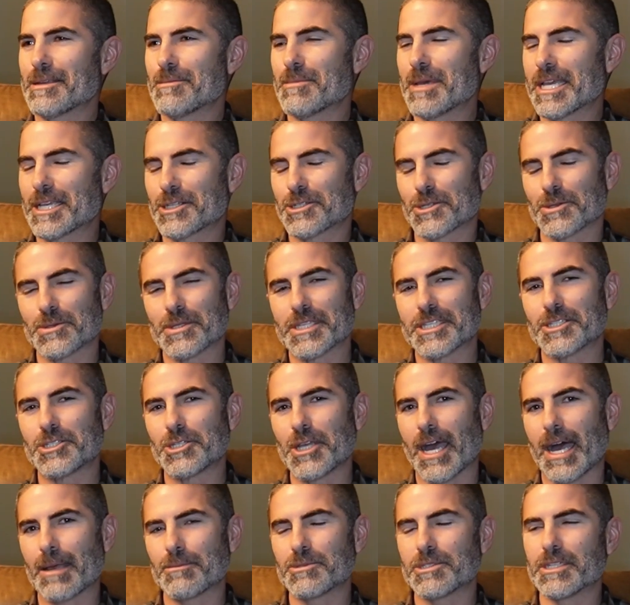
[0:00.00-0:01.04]
to make sure this
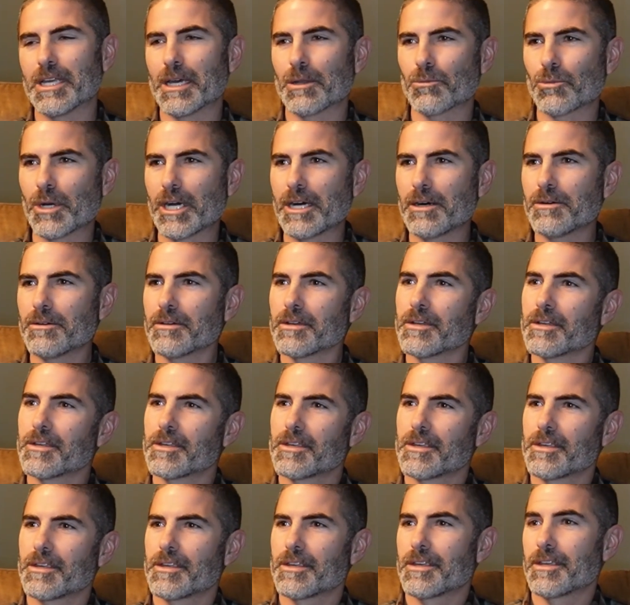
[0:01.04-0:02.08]
job's done. Well,
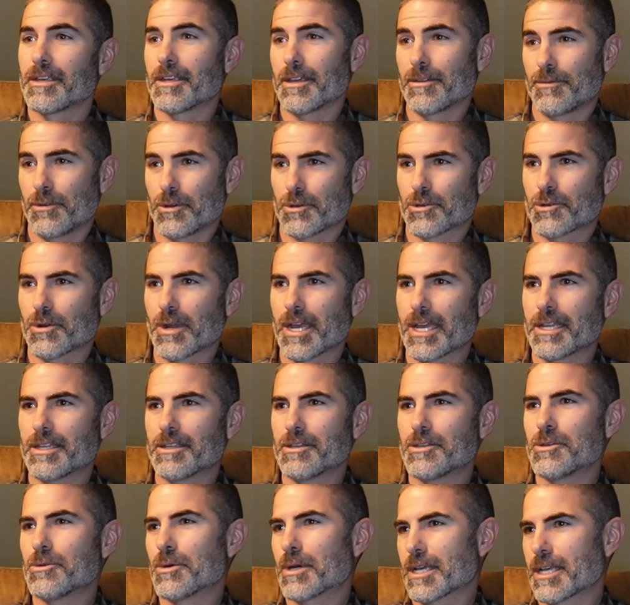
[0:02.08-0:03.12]
if you're trying to
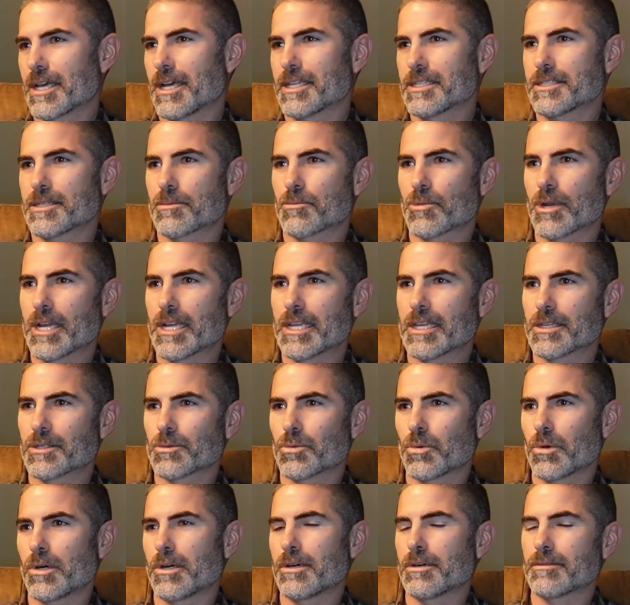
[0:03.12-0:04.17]
do a custom
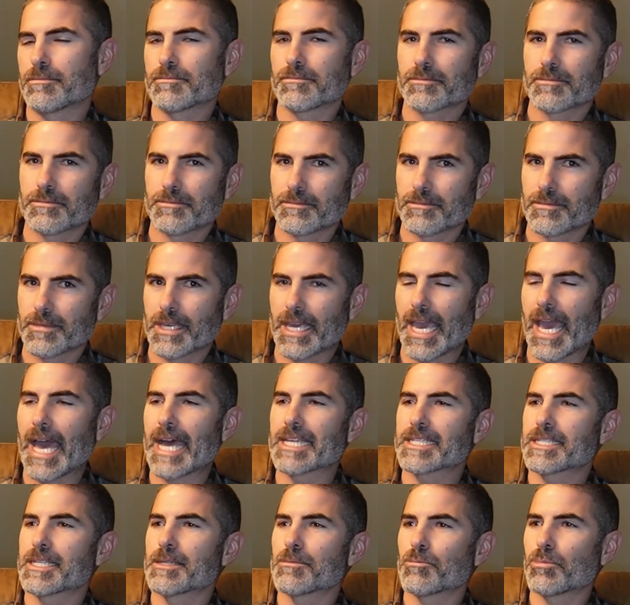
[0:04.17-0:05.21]
radius wall,
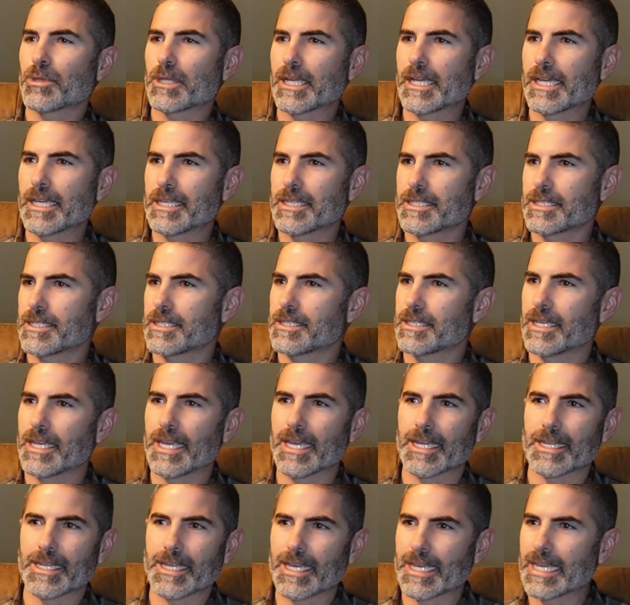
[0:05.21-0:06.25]
cast in place
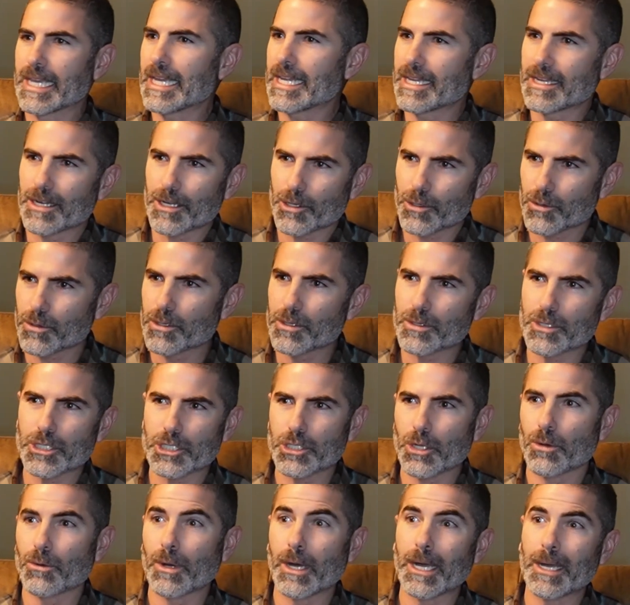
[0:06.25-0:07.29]
and getting a crew to
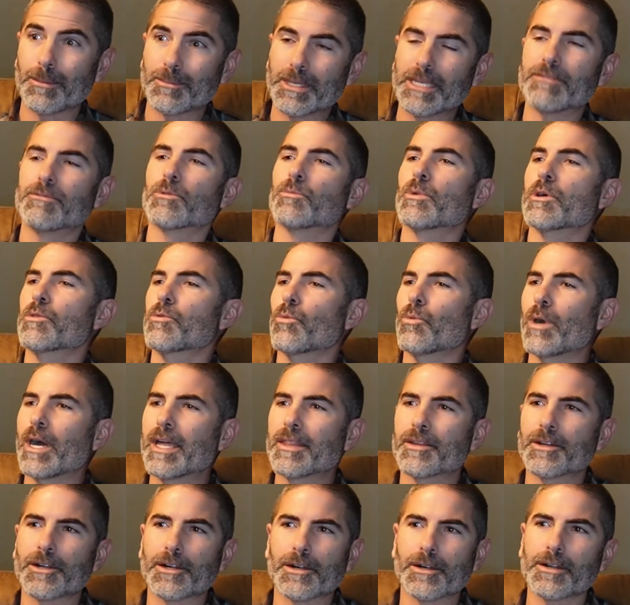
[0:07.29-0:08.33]
show up, even with
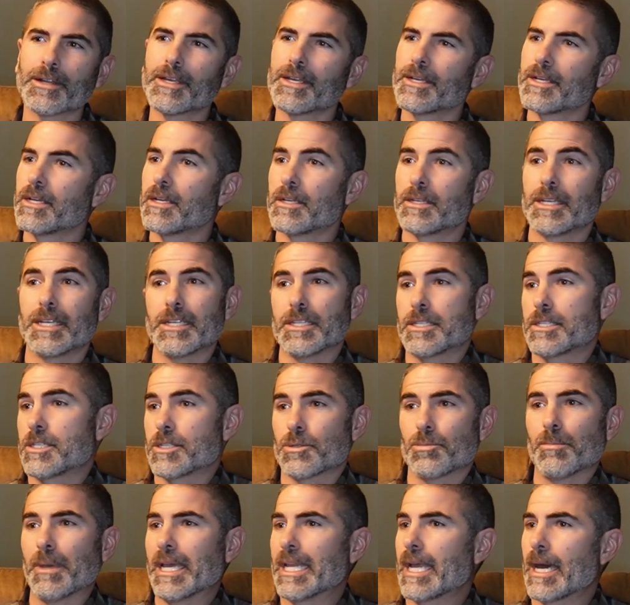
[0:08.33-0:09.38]
weather, it
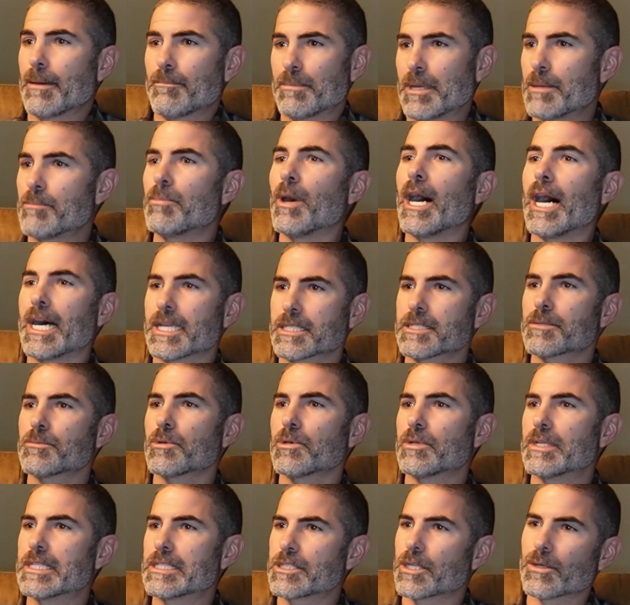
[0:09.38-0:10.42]
just may not be
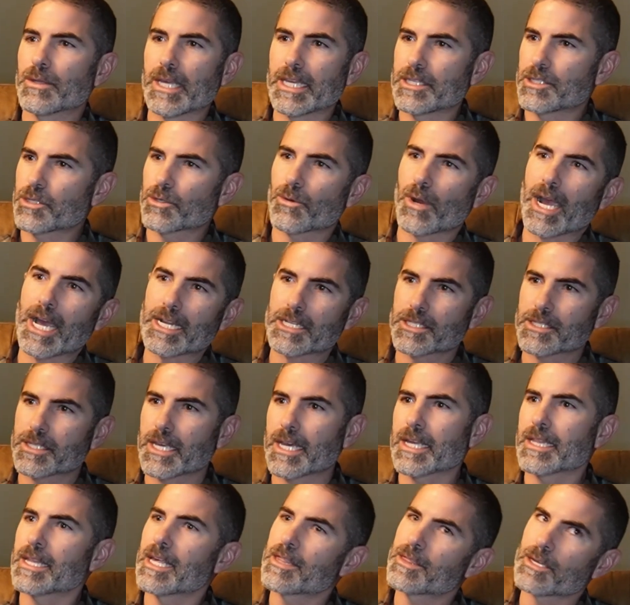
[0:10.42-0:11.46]
possible. And so they scratched
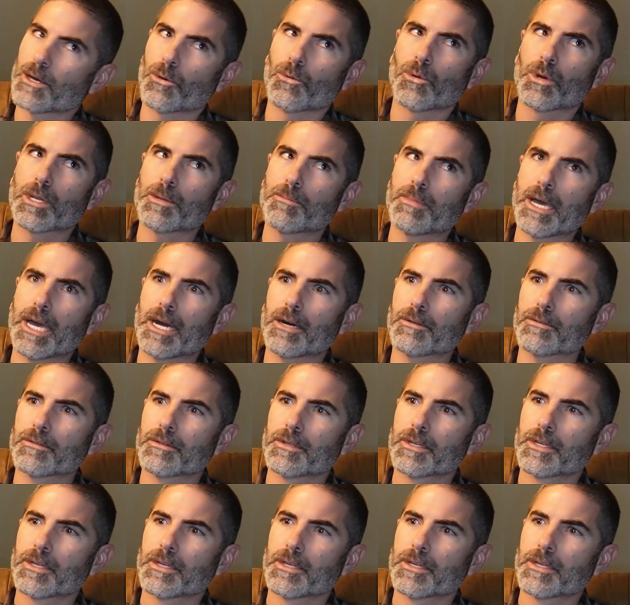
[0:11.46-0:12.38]
that and they thought, what about